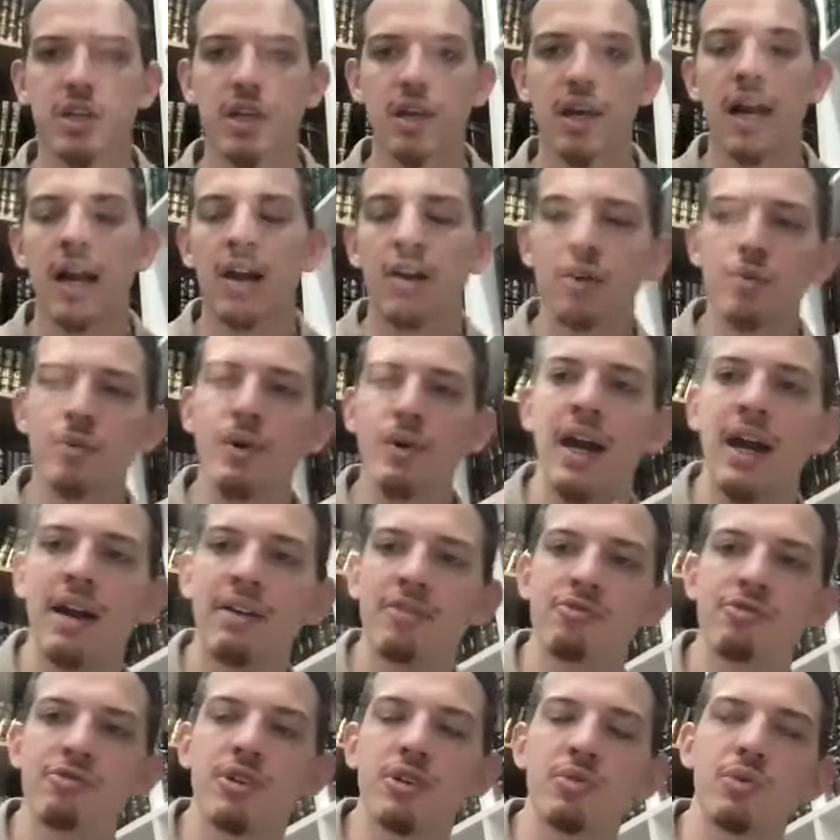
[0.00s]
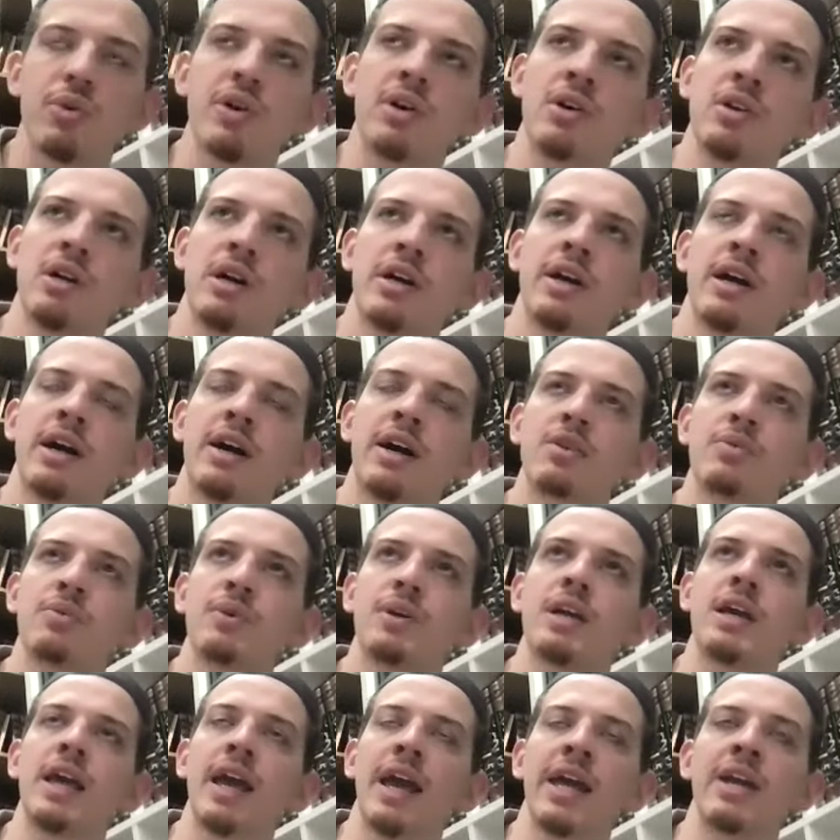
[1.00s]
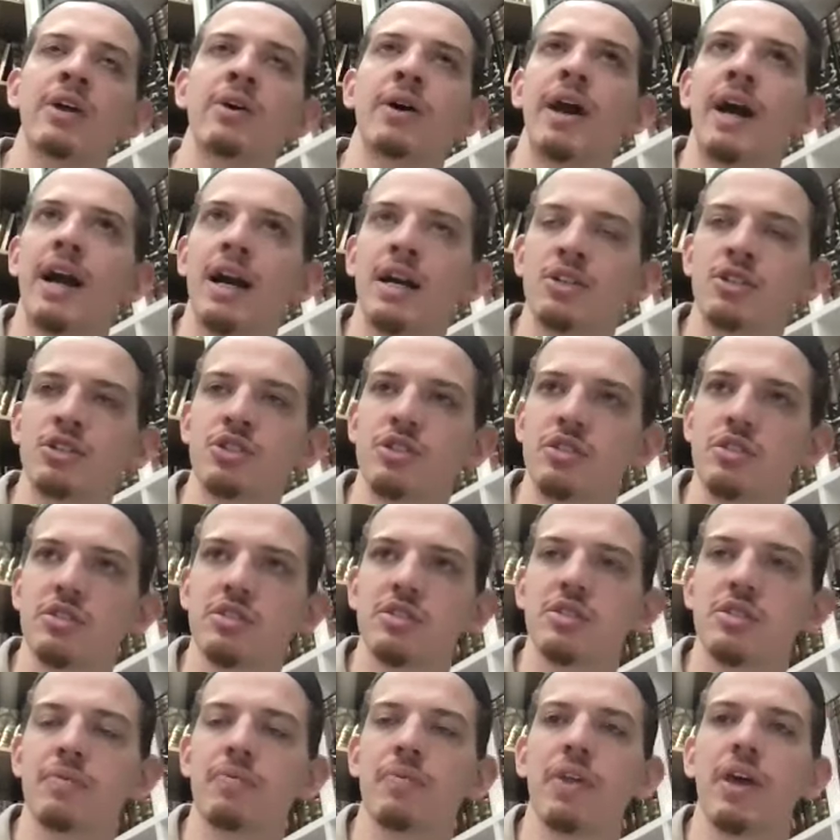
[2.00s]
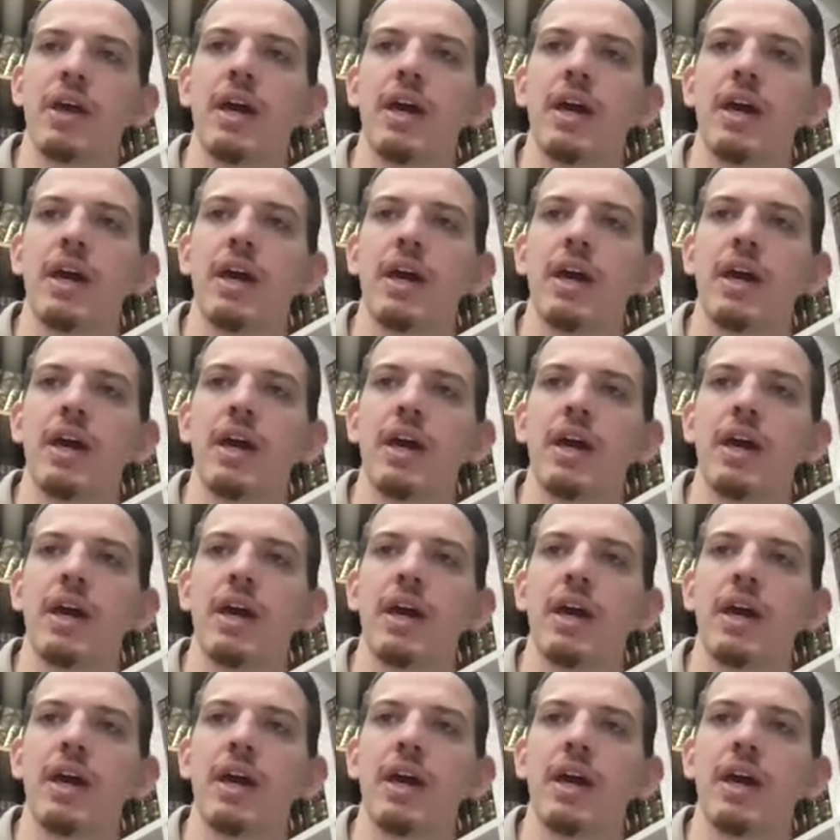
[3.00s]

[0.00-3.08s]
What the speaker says: Like, how do we have free will and how do we gain our actions?